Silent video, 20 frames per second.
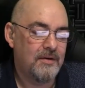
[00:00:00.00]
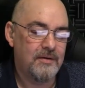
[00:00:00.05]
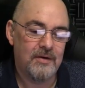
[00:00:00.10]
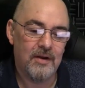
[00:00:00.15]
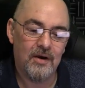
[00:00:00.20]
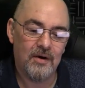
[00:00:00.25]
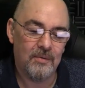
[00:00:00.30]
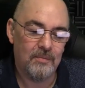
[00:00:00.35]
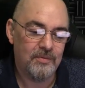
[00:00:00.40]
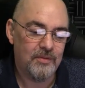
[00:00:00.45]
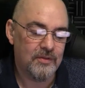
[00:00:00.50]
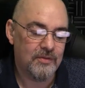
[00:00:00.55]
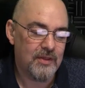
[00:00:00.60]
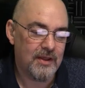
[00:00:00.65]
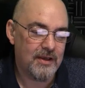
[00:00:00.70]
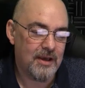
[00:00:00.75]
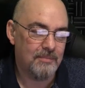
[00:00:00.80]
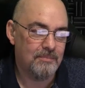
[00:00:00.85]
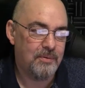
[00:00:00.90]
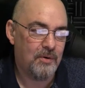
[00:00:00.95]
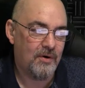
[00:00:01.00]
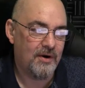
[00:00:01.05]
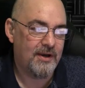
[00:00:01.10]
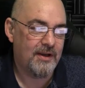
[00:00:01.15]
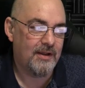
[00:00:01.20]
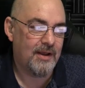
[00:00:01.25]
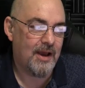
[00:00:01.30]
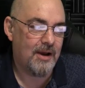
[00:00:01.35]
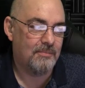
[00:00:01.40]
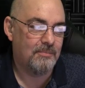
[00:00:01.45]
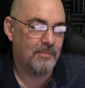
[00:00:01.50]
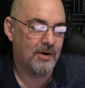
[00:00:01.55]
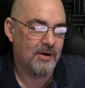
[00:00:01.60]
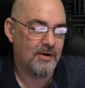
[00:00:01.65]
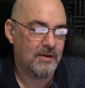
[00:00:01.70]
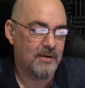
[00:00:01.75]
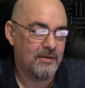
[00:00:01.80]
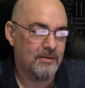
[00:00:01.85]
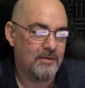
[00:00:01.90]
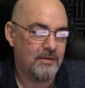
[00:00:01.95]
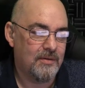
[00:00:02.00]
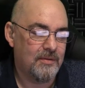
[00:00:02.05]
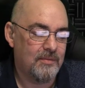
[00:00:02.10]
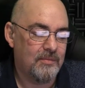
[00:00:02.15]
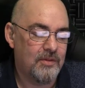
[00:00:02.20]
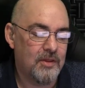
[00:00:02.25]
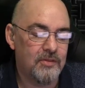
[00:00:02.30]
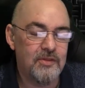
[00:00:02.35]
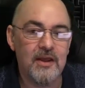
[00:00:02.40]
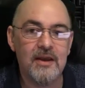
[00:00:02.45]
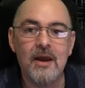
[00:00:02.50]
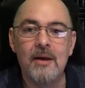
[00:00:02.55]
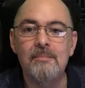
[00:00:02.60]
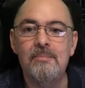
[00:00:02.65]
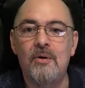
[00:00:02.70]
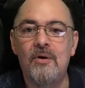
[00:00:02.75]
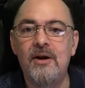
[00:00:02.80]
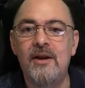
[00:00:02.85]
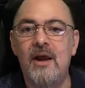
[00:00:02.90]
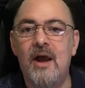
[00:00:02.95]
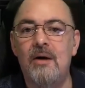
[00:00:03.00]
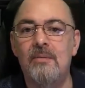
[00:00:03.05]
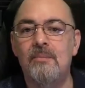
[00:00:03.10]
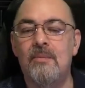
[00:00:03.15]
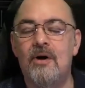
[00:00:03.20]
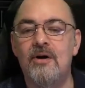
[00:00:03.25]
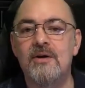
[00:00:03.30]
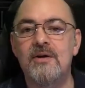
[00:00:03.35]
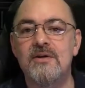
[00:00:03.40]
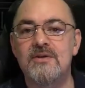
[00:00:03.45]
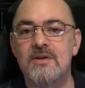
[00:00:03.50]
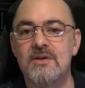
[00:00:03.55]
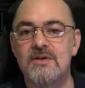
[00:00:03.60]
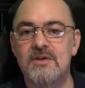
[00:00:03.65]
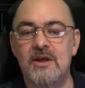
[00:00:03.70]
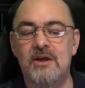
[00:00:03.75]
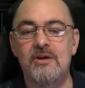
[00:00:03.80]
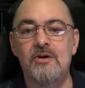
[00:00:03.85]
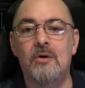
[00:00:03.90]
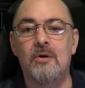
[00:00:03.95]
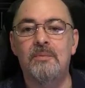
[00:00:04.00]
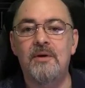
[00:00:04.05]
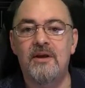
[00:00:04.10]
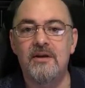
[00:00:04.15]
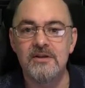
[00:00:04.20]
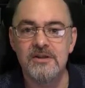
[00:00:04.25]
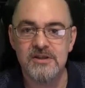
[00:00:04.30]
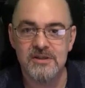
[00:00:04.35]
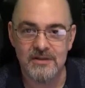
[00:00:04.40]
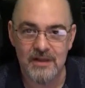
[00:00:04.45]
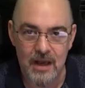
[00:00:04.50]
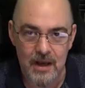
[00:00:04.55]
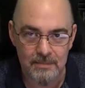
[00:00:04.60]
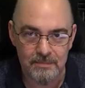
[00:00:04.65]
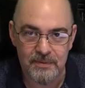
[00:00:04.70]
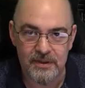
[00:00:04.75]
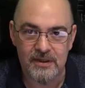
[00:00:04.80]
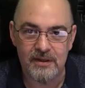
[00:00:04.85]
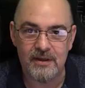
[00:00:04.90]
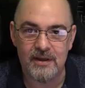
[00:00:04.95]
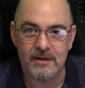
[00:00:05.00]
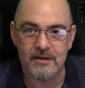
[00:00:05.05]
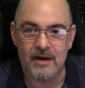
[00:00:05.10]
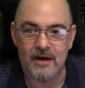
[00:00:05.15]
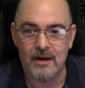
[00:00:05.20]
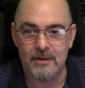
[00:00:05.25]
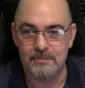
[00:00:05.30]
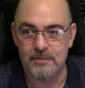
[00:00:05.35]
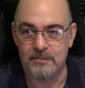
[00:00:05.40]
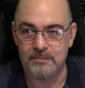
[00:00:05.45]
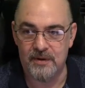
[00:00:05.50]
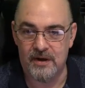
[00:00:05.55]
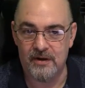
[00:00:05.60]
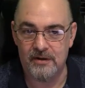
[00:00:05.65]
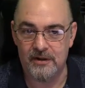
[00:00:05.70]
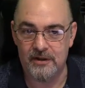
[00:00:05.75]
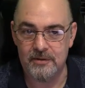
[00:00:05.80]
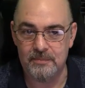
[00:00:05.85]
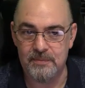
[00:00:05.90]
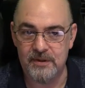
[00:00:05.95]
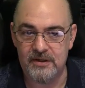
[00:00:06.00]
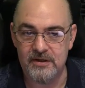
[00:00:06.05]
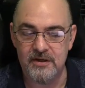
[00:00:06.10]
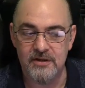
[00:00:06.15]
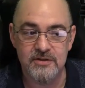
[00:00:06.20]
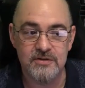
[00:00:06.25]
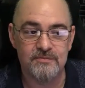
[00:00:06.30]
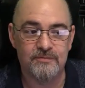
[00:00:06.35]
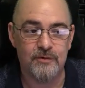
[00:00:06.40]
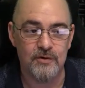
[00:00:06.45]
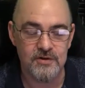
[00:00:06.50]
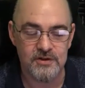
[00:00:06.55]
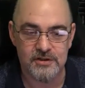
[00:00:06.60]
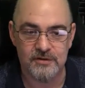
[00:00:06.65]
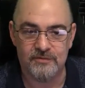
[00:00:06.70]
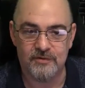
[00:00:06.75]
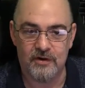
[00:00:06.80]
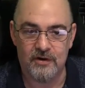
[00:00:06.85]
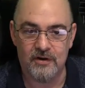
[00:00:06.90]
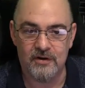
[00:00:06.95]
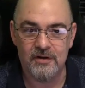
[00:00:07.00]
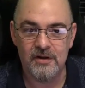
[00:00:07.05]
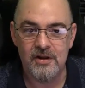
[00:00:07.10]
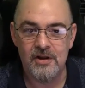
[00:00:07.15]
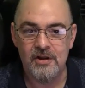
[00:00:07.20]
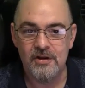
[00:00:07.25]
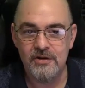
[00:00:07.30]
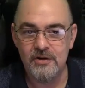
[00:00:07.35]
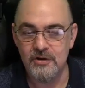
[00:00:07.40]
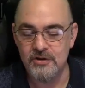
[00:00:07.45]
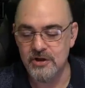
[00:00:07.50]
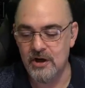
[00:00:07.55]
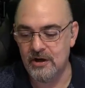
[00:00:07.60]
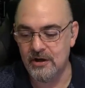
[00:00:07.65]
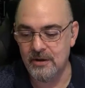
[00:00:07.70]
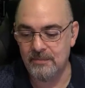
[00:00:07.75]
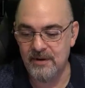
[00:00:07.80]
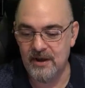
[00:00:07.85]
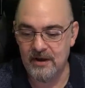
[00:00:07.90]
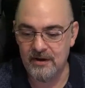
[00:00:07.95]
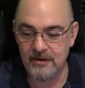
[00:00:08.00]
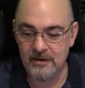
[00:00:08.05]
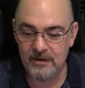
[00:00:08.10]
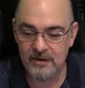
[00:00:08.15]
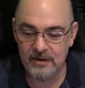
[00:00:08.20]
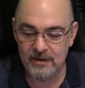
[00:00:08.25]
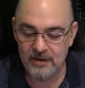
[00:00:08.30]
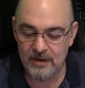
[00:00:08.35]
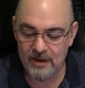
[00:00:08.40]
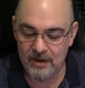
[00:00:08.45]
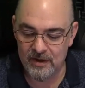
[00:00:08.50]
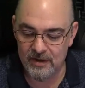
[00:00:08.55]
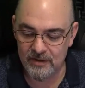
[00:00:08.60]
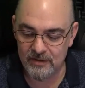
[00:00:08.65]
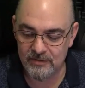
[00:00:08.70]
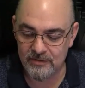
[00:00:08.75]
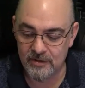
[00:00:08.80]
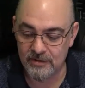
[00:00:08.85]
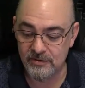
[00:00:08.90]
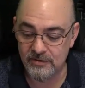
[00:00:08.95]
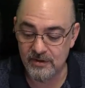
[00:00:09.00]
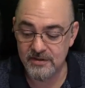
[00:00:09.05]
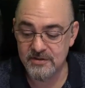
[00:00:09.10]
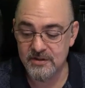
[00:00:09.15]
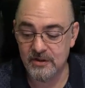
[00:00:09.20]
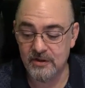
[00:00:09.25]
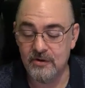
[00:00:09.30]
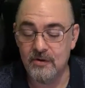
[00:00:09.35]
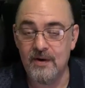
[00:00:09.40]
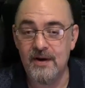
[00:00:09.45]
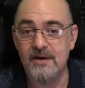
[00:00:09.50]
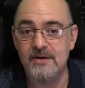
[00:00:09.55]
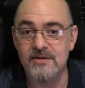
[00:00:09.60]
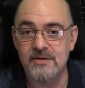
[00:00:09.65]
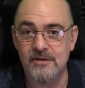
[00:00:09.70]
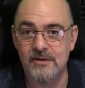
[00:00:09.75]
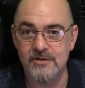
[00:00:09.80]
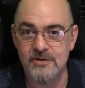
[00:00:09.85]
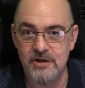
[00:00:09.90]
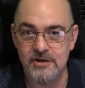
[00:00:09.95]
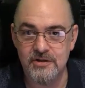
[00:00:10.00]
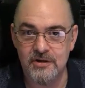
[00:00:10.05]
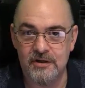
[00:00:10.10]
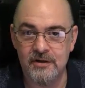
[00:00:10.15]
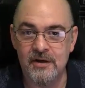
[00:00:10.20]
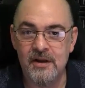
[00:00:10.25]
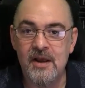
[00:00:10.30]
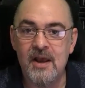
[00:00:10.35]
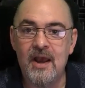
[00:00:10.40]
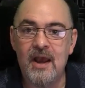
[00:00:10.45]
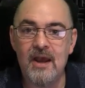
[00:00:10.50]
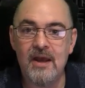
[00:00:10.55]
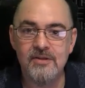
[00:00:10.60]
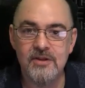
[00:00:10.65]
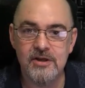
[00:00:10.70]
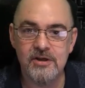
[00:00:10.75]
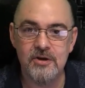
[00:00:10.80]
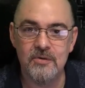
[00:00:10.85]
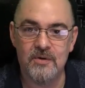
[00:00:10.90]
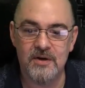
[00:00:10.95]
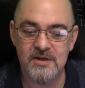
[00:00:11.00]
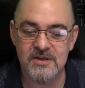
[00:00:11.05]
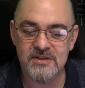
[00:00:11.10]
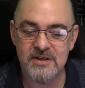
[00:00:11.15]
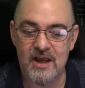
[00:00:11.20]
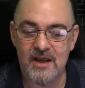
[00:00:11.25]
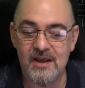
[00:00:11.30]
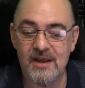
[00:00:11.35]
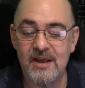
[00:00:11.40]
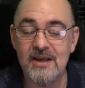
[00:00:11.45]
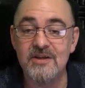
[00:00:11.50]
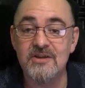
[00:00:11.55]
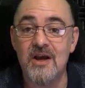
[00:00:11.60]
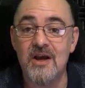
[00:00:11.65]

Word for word: No, the thing I'm pointing out. The thing I'm pointing out, Marcus, is that you're being sloppy and hyperbolic because, first of all, you talk about uh, Gödel as the greatest logician, and then you want to say he's